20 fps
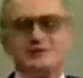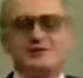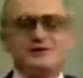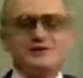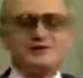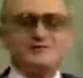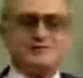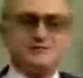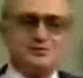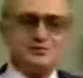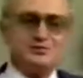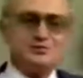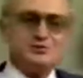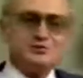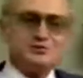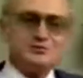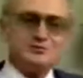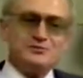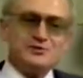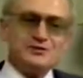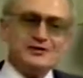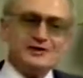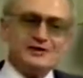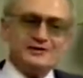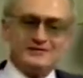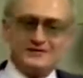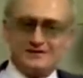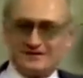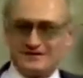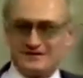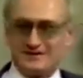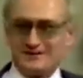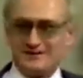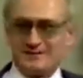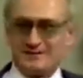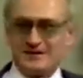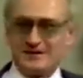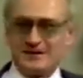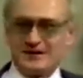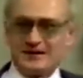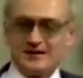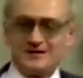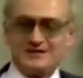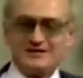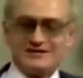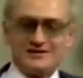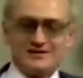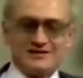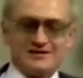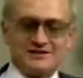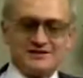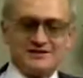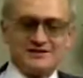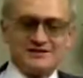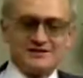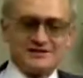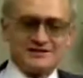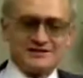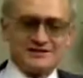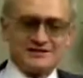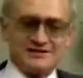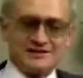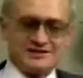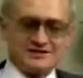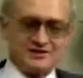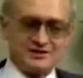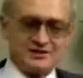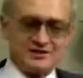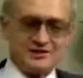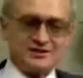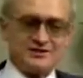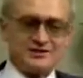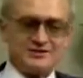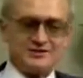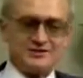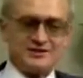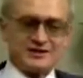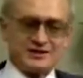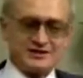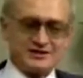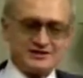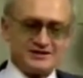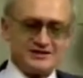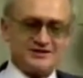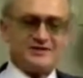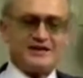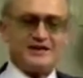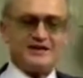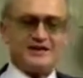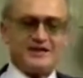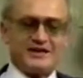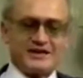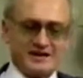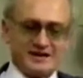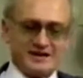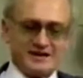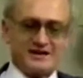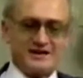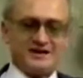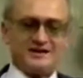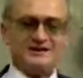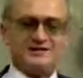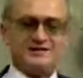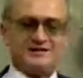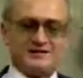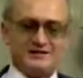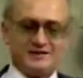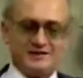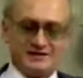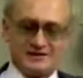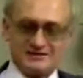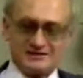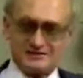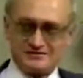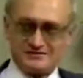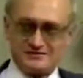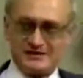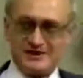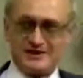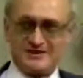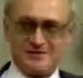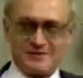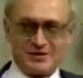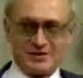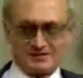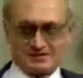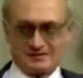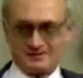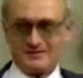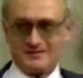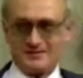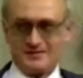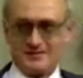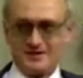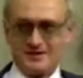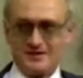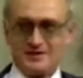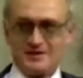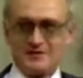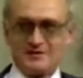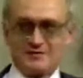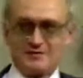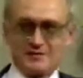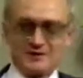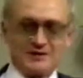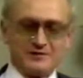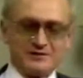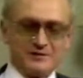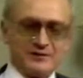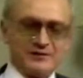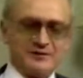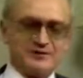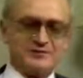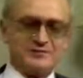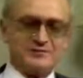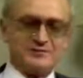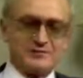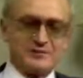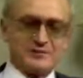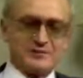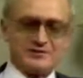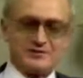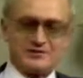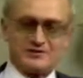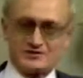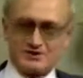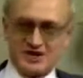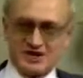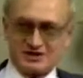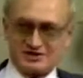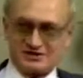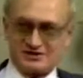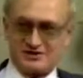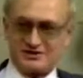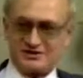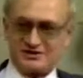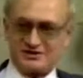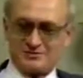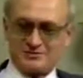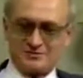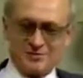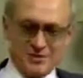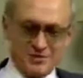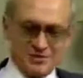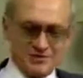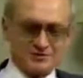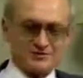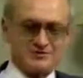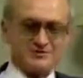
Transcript: he will refuse to believe it until he is going to receive a kick in his fat bottom. When a military boot crashes his,